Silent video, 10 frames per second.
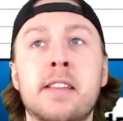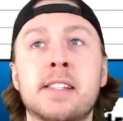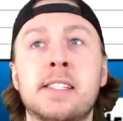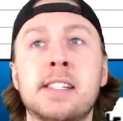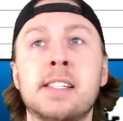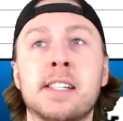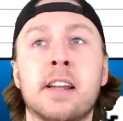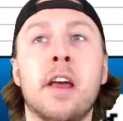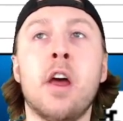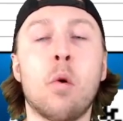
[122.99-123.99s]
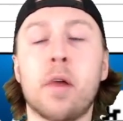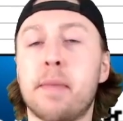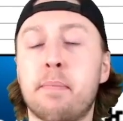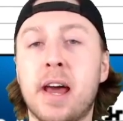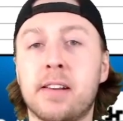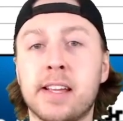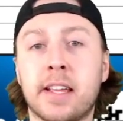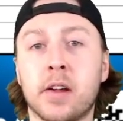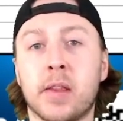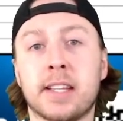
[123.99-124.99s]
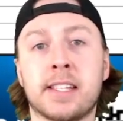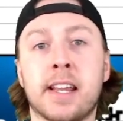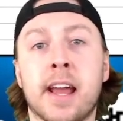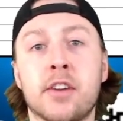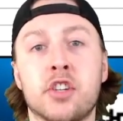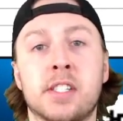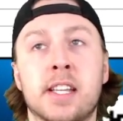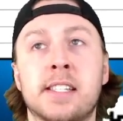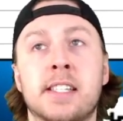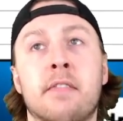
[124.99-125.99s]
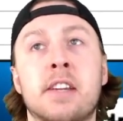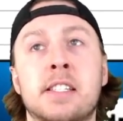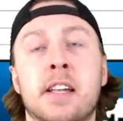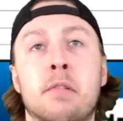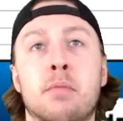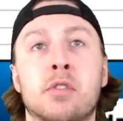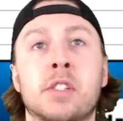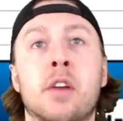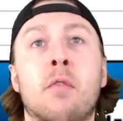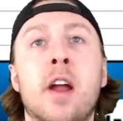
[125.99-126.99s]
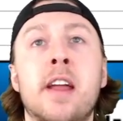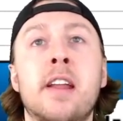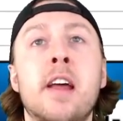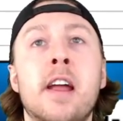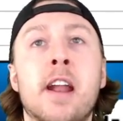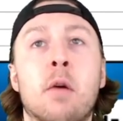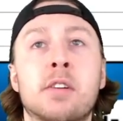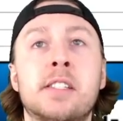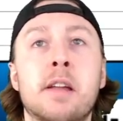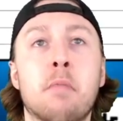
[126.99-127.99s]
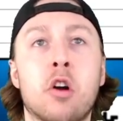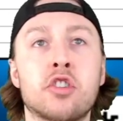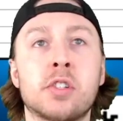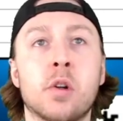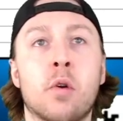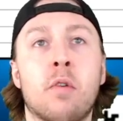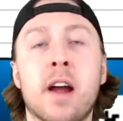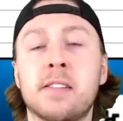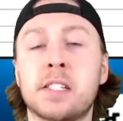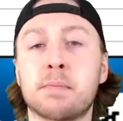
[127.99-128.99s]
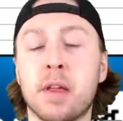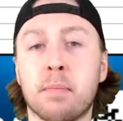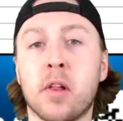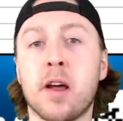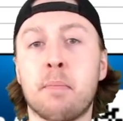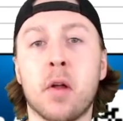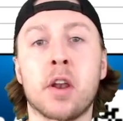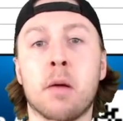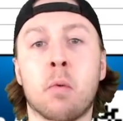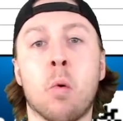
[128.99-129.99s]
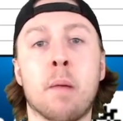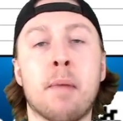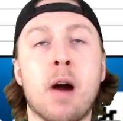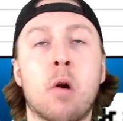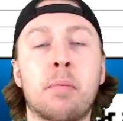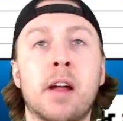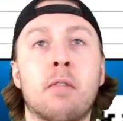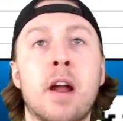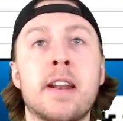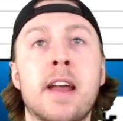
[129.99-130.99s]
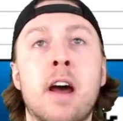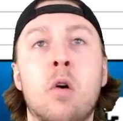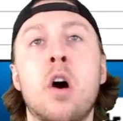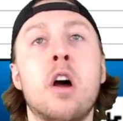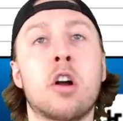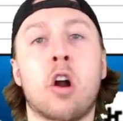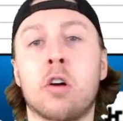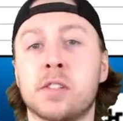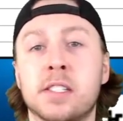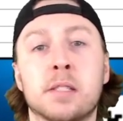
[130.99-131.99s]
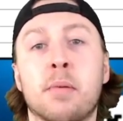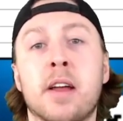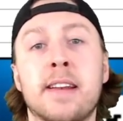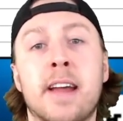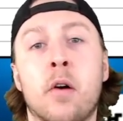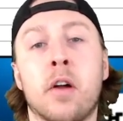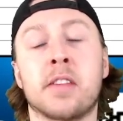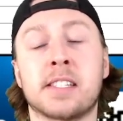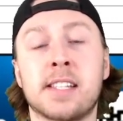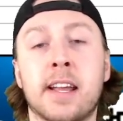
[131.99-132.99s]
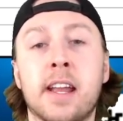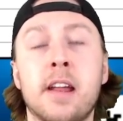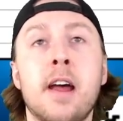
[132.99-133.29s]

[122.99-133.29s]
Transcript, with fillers: this season, with a penalty kill that's hit at just a 7 77% rate. Now we're seeing Marchessault and Riley Smith play up on the number one power play right now. Karlsson's playing down on the second,